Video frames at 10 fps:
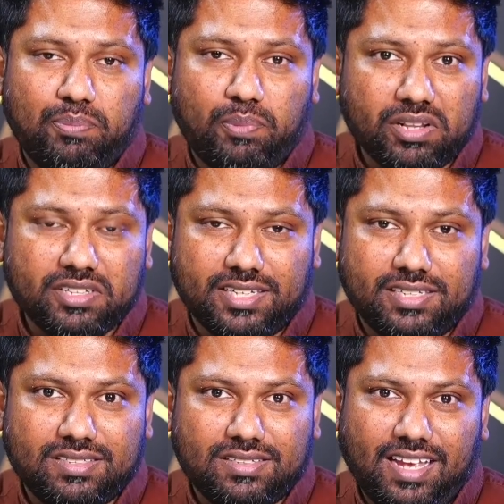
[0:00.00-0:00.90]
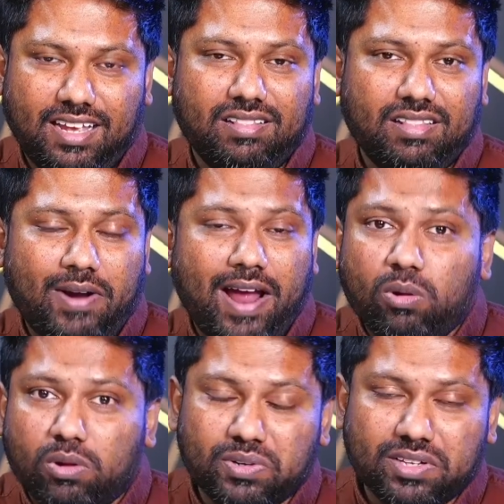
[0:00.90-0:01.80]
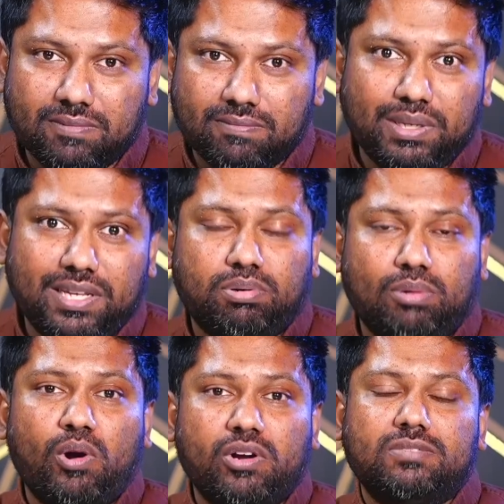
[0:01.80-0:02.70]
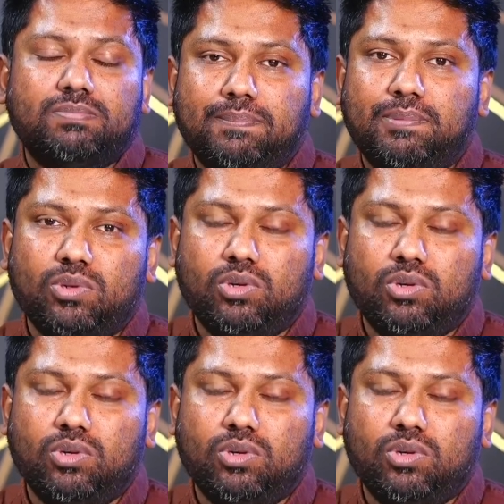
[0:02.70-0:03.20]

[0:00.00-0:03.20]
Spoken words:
politics in their algorithm being promoted to people,